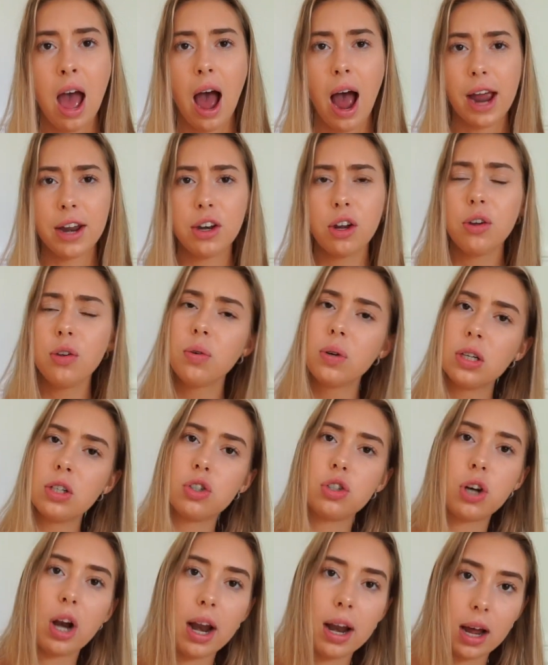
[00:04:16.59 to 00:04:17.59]
I know you can
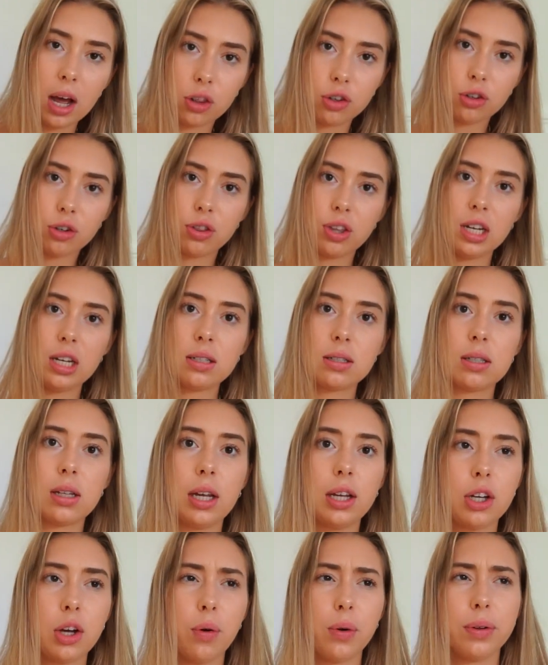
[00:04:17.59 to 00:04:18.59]
try other things
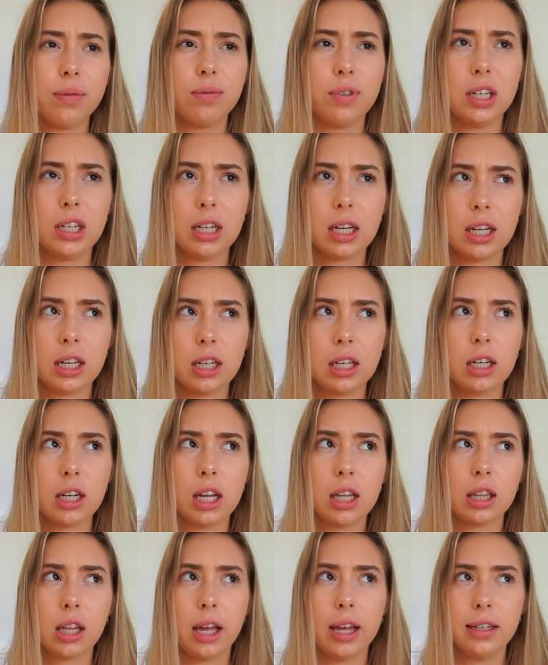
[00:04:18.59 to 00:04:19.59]
like going vegan
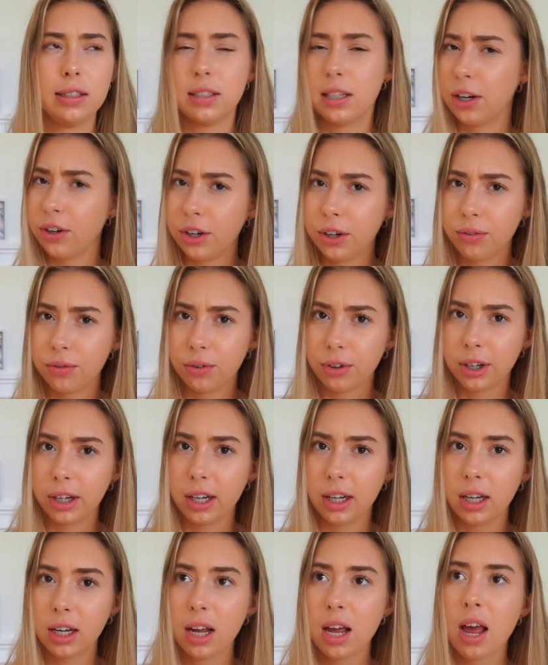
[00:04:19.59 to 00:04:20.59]
and like dairy
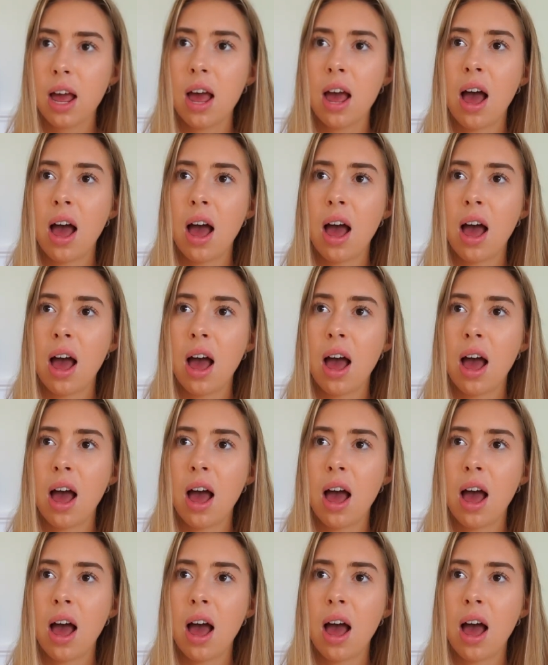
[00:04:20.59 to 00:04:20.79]
free.